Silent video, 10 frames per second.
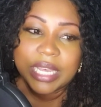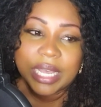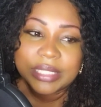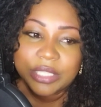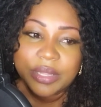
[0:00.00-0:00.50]

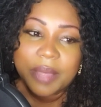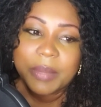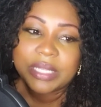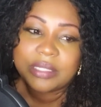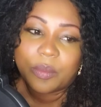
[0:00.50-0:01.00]
Until they
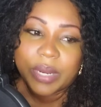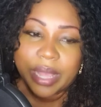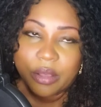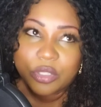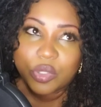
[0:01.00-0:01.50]
meet someone
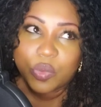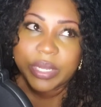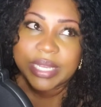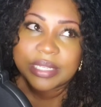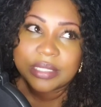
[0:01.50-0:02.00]
else who
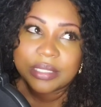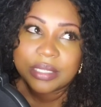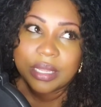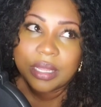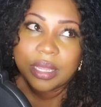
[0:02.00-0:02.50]

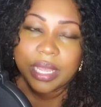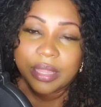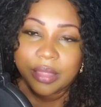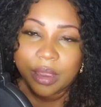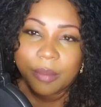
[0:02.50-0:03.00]
is,
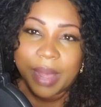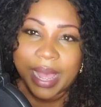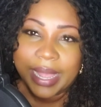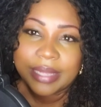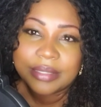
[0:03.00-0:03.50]
in their
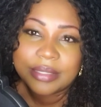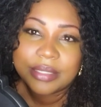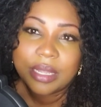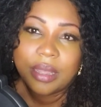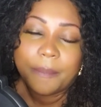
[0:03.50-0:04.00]
minds,